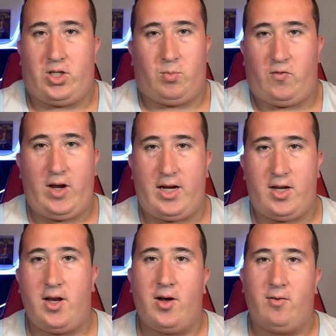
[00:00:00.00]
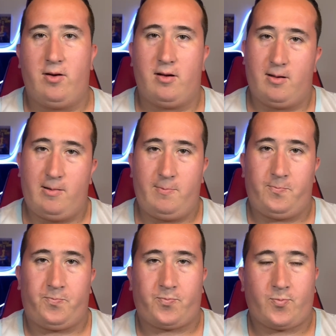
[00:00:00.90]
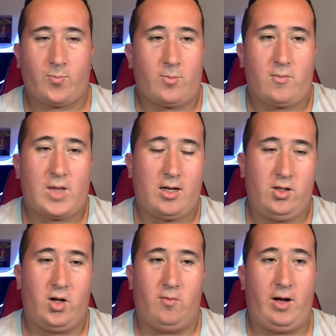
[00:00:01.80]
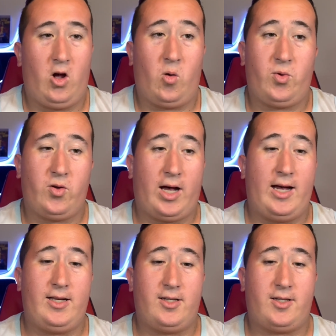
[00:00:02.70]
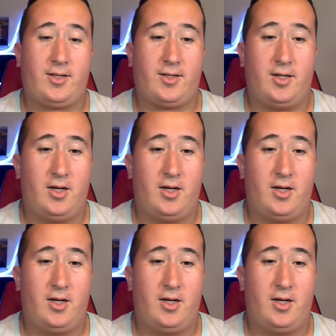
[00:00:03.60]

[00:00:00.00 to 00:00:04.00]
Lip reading: be fake, you know. So I hope you guys